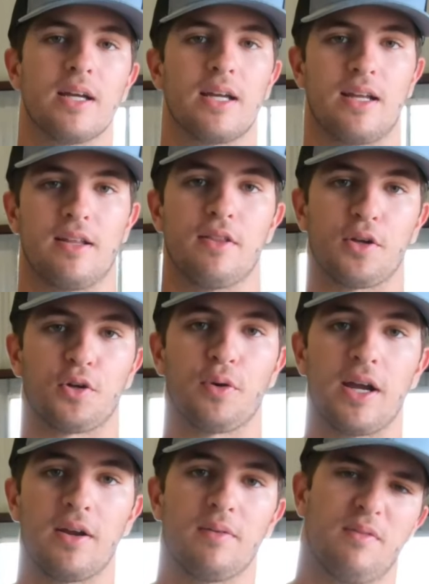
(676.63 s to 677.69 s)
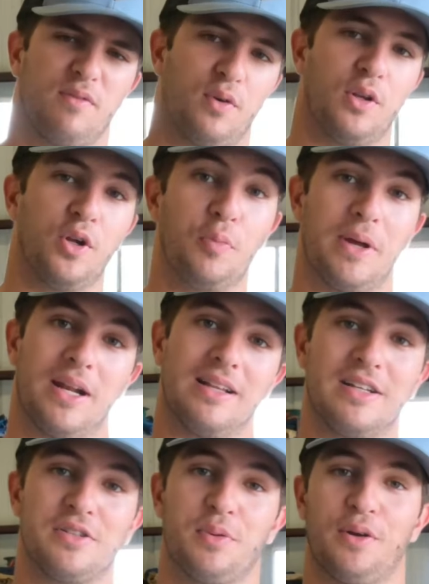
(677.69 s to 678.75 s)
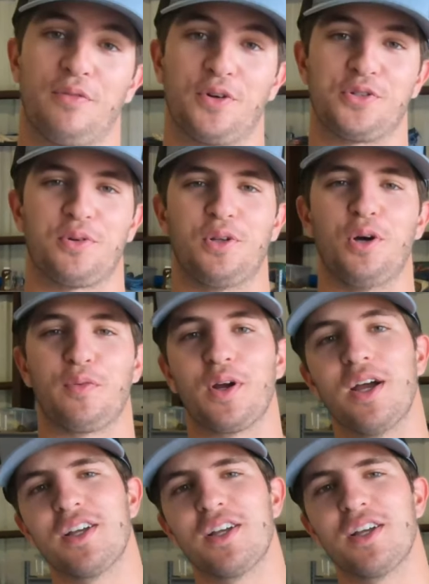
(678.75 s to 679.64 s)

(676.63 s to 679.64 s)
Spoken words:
in the crate for a little bit, at least when I first roll over.